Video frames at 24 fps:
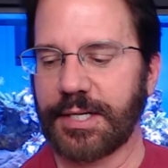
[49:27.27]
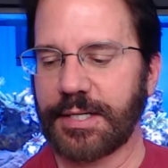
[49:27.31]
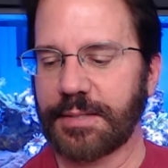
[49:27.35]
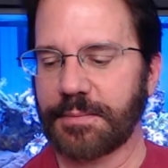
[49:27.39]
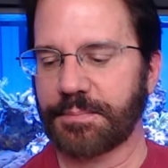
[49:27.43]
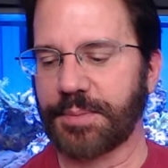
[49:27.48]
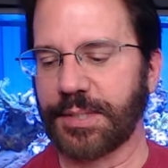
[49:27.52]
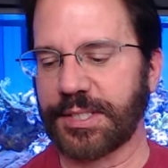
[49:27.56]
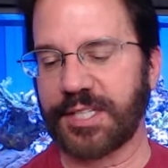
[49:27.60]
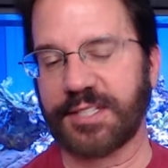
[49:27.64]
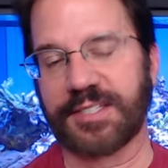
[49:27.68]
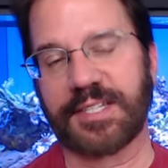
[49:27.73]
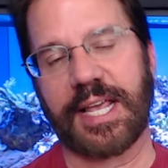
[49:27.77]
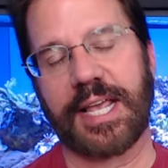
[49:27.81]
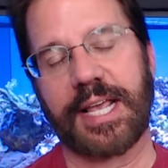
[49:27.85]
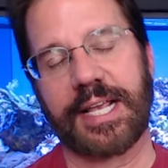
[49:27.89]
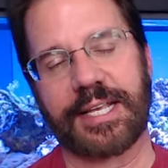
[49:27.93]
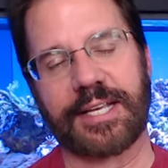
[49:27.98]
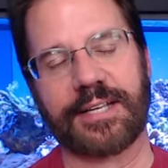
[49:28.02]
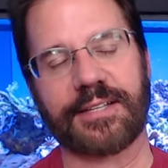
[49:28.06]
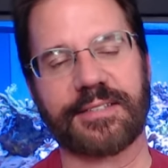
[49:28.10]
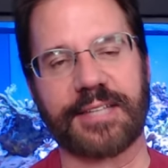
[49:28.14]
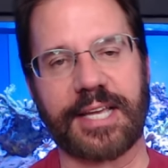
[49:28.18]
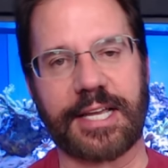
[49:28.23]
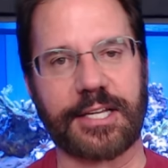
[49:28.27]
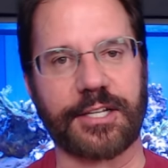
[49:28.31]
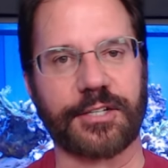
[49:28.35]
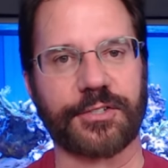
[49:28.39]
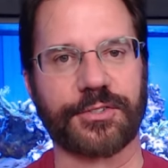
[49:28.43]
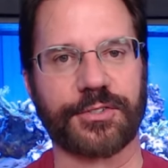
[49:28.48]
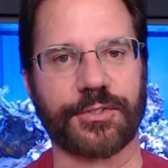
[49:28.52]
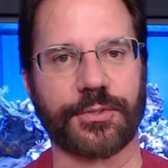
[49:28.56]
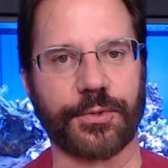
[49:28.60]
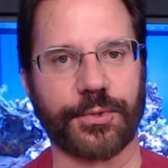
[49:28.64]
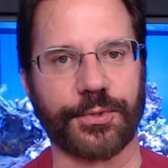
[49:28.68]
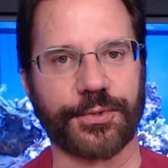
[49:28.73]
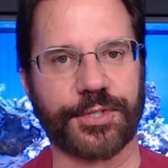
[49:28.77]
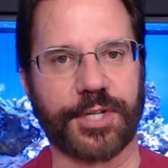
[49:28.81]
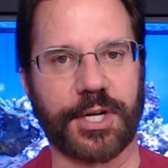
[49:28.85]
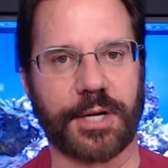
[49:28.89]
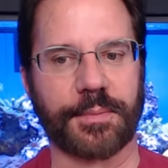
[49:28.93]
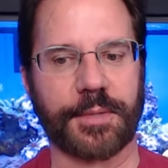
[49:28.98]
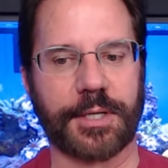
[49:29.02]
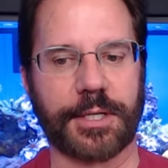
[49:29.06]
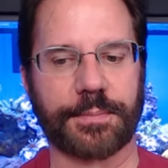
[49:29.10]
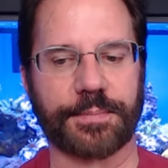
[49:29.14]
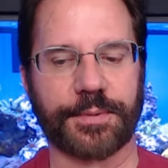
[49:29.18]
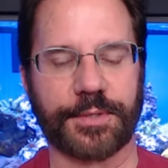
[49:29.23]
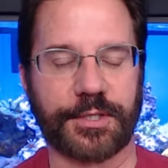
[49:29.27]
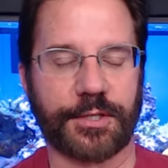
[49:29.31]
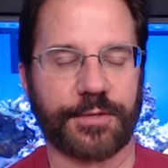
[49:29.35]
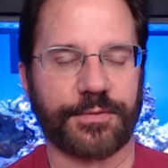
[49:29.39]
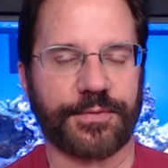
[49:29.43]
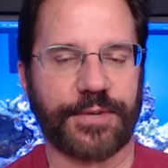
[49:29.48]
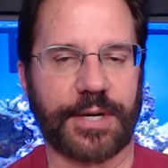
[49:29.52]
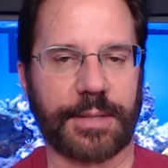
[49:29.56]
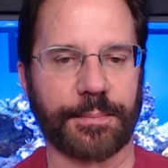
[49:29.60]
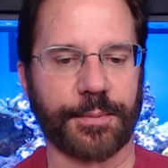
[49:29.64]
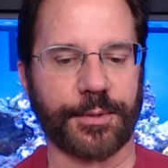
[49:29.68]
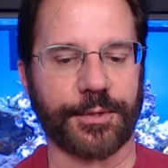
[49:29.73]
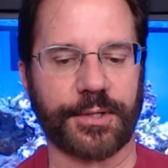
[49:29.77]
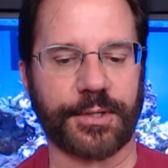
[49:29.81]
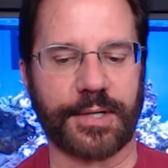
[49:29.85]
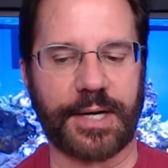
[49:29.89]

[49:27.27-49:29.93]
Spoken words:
But the tank is 8 years old, coming up in November.